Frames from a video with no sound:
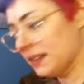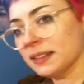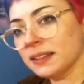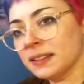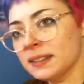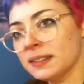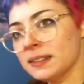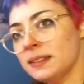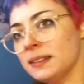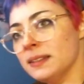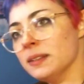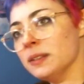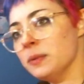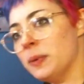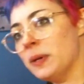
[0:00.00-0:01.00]
Is this the only
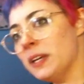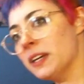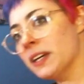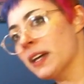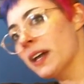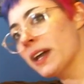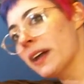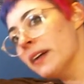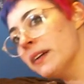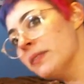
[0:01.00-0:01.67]
pink I have?